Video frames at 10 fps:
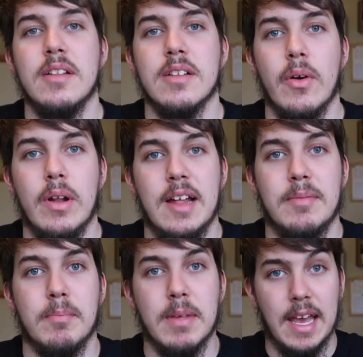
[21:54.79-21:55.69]
So
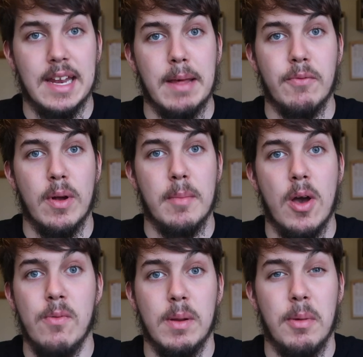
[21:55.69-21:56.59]
let's get a name for him,
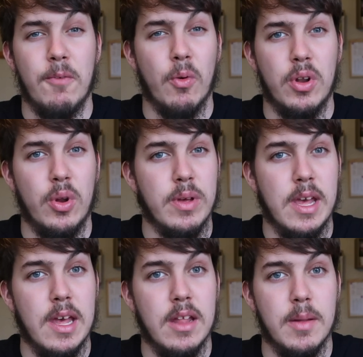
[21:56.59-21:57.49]
hopefully before the new year,